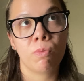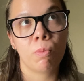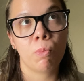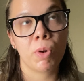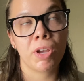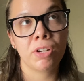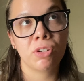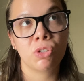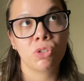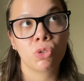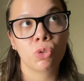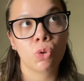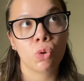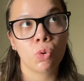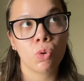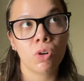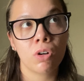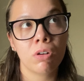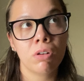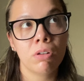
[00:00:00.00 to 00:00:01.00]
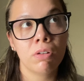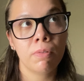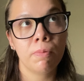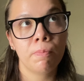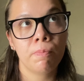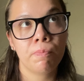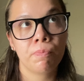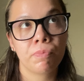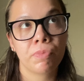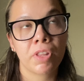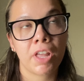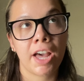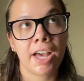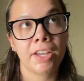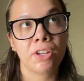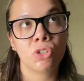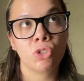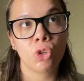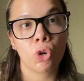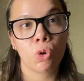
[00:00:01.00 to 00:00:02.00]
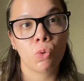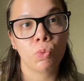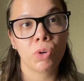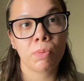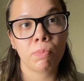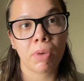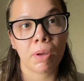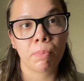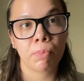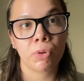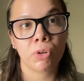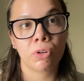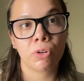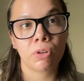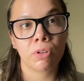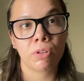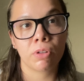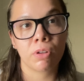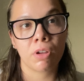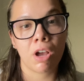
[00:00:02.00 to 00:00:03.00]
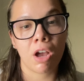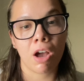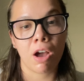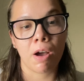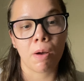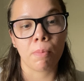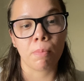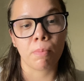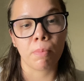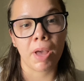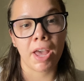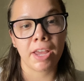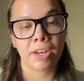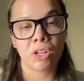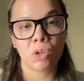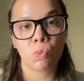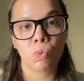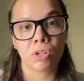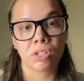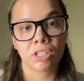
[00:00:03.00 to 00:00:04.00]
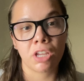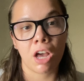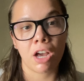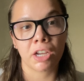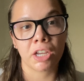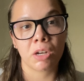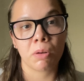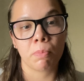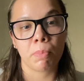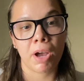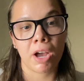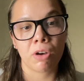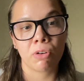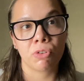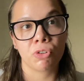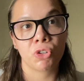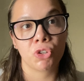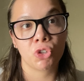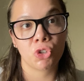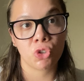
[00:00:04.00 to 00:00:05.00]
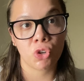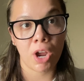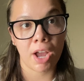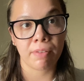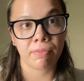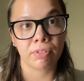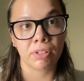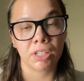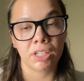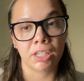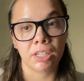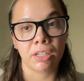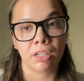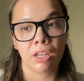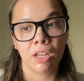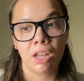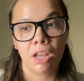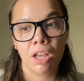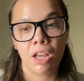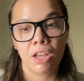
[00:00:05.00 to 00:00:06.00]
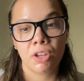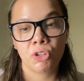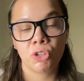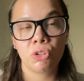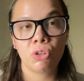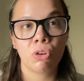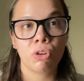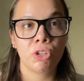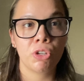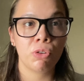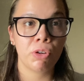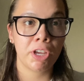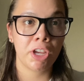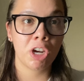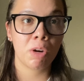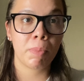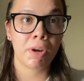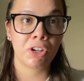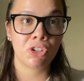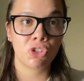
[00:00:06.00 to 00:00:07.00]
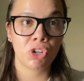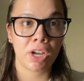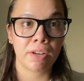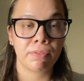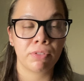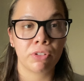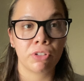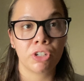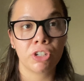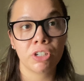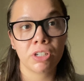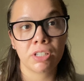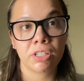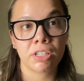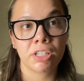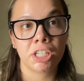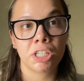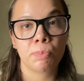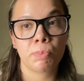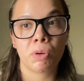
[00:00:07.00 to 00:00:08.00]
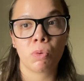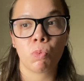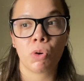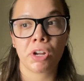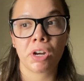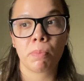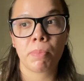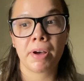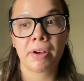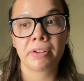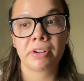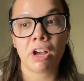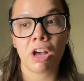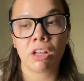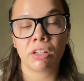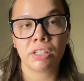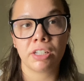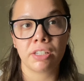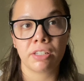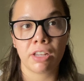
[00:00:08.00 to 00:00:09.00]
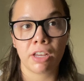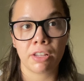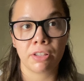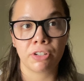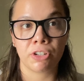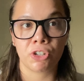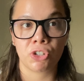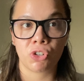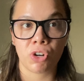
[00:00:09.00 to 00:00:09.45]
In school, I don't remember anyone talking about traveling. You know, you hear about travel nurses, but what about all these other